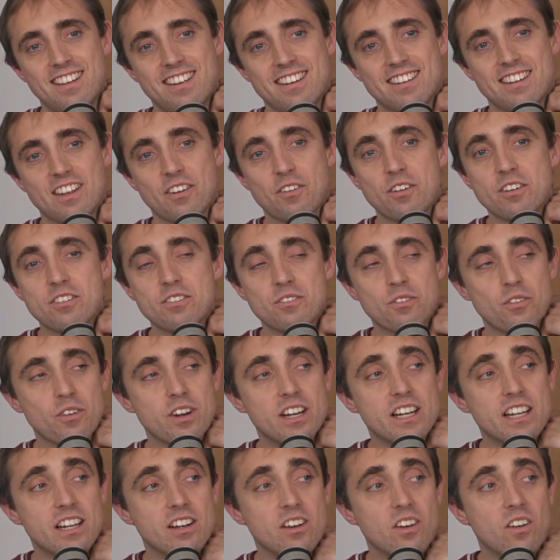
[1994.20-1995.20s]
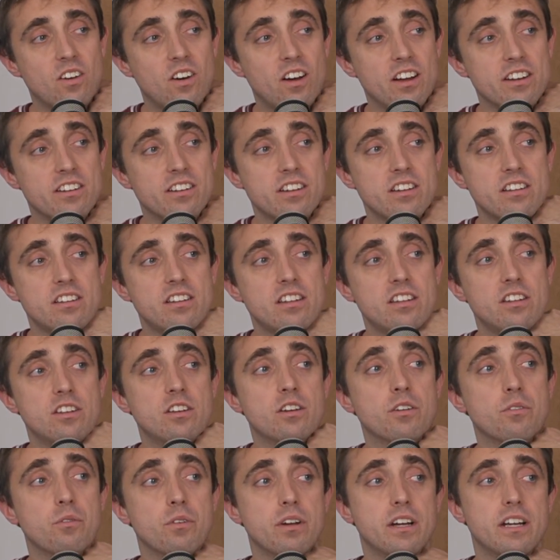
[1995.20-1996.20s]
There isn't really a lot I don't think you
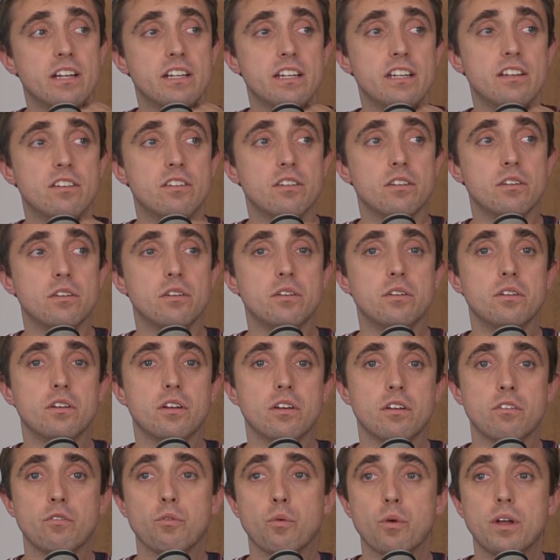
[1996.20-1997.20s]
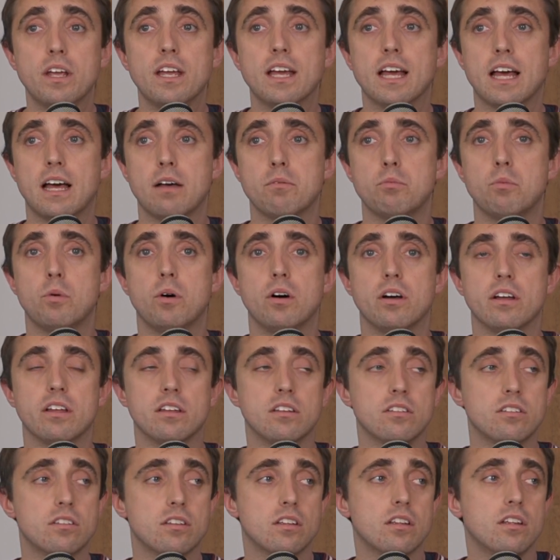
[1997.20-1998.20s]
can really do
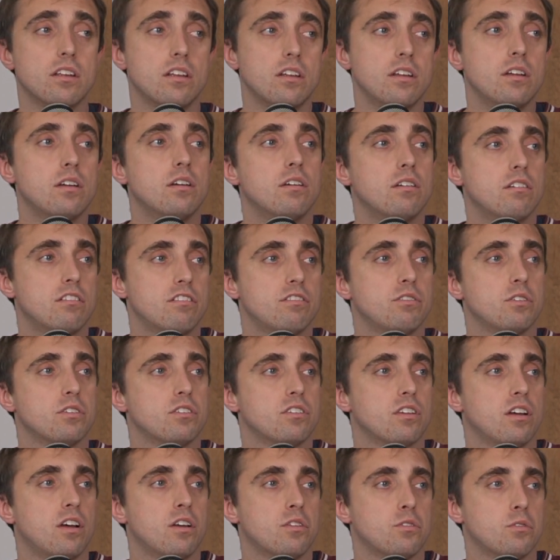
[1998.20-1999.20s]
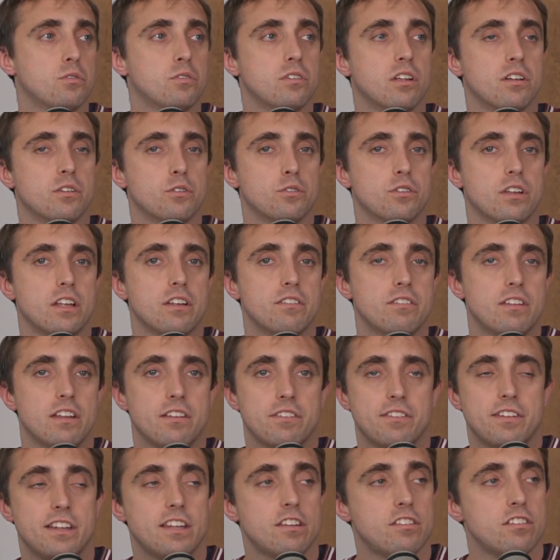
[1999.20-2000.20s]
rehab-wise for tarsal tunnel. If
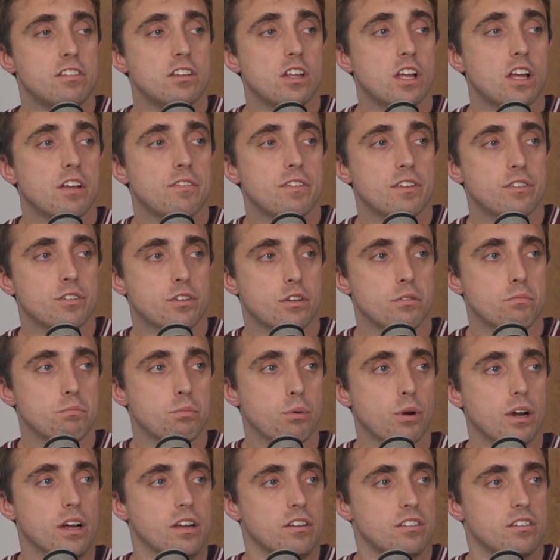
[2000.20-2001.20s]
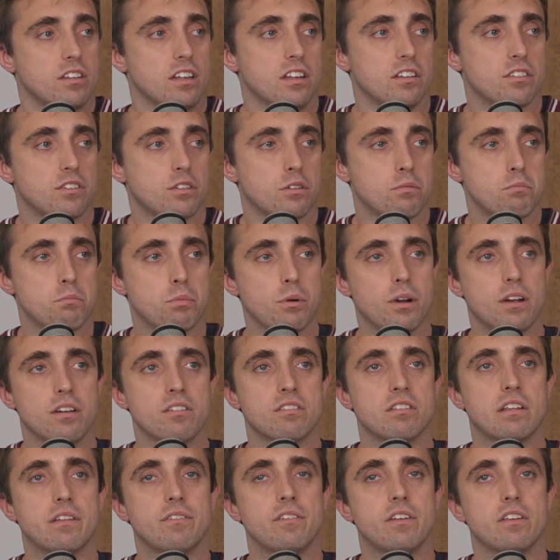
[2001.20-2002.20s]
this nerve is compressed, it's
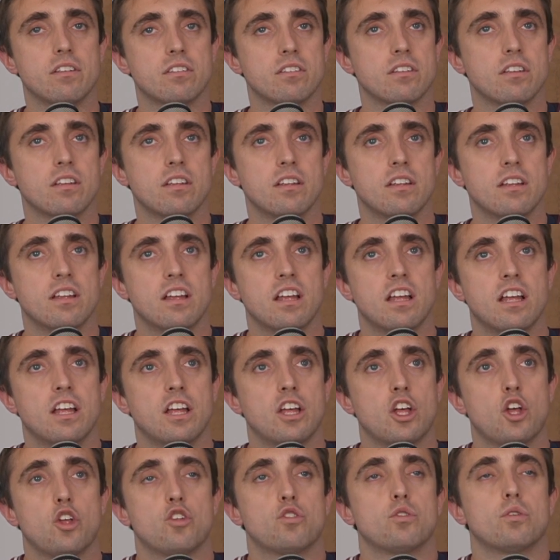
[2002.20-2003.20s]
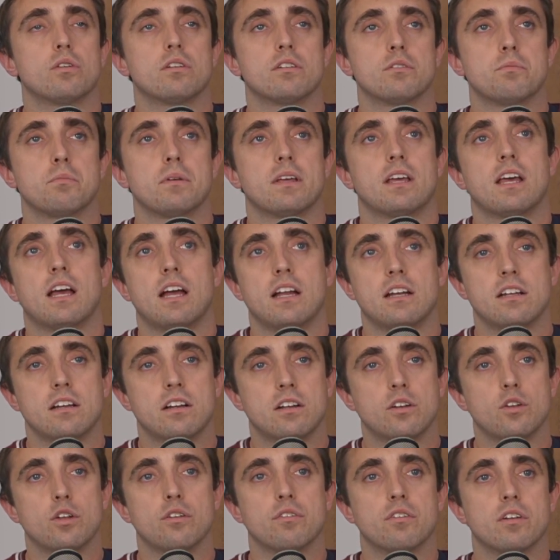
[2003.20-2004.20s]
compressed. If it's a sort of
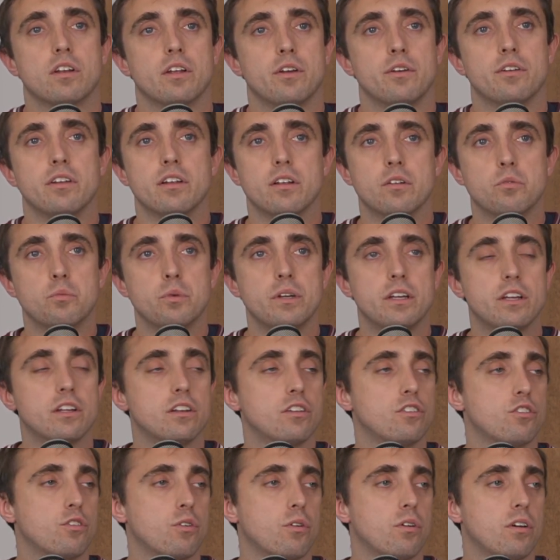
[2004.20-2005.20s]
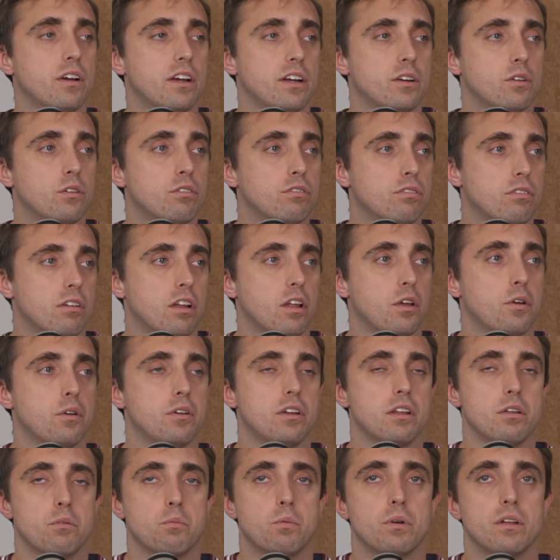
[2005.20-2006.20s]
mechanical overloading, and we can try and
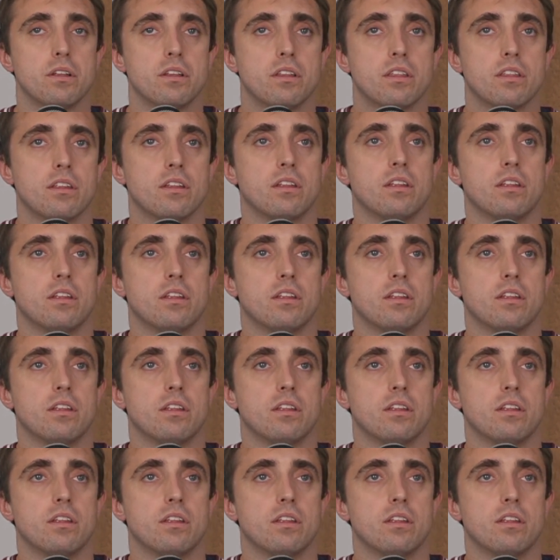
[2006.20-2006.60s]
offload it with